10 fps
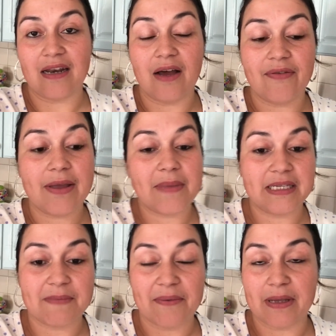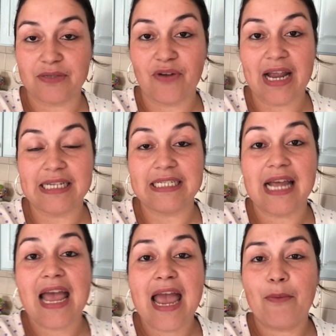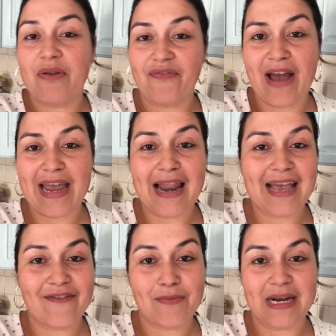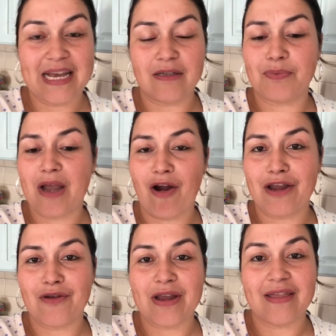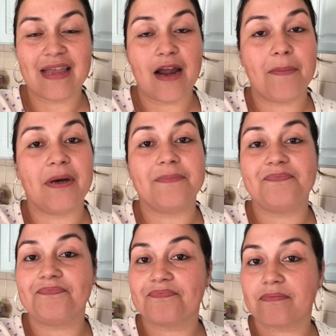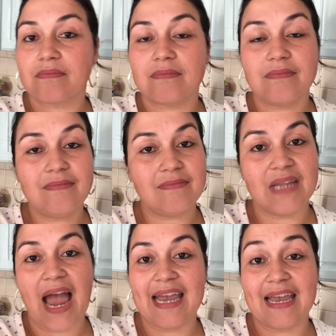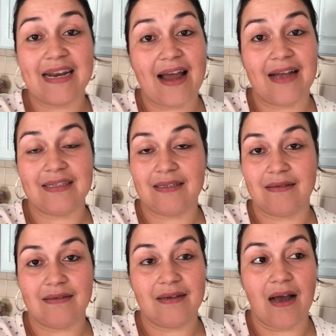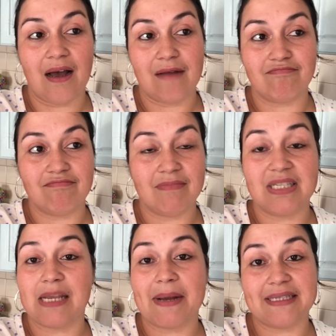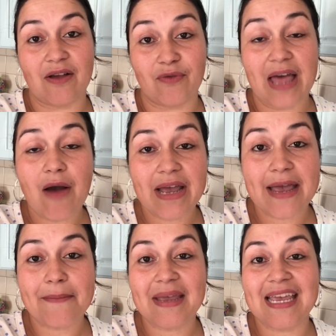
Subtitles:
I love him. He's my best friend. We fight like everybody else. We argue here and there, but I cannot see myself without him.